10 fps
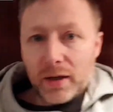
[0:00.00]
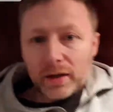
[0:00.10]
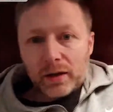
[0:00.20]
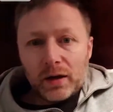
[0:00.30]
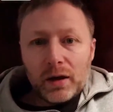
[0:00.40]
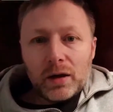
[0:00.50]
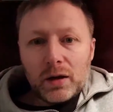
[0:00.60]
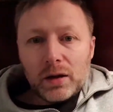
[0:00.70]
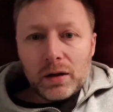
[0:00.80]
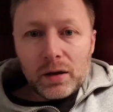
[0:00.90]
of thing.
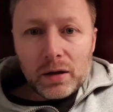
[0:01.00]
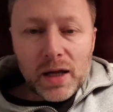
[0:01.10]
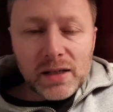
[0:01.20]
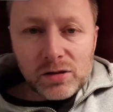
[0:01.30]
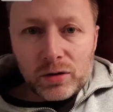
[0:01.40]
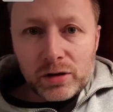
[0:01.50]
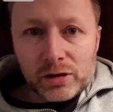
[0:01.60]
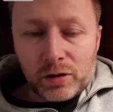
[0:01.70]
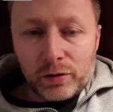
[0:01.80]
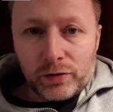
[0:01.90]
That sort of
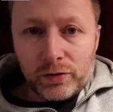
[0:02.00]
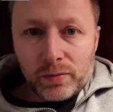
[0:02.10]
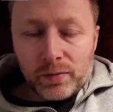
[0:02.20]
stuff.